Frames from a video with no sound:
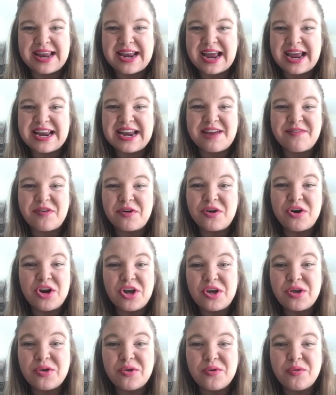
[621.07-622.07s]
And I never
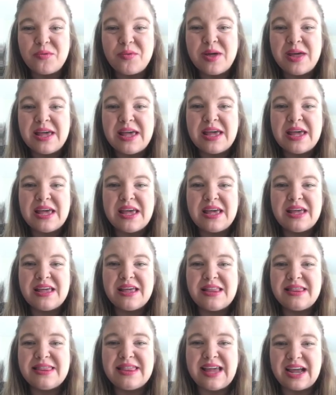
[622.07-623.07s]
knew
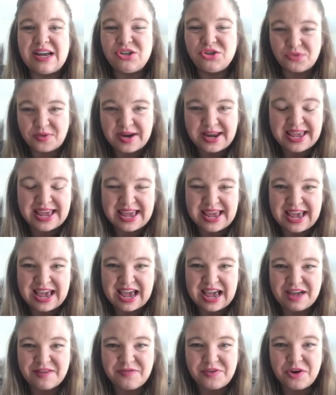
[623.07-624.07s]
that drinking
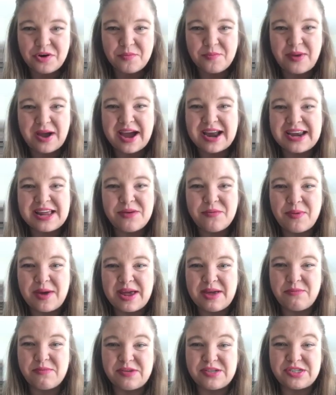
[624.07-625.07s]
half your body
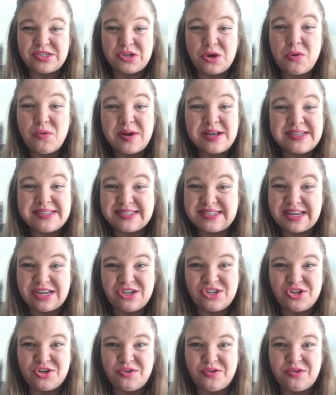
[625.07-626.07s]
weight was so
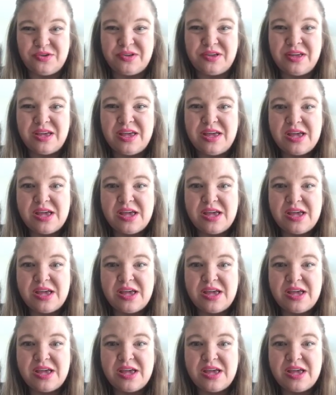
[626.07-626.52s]
essential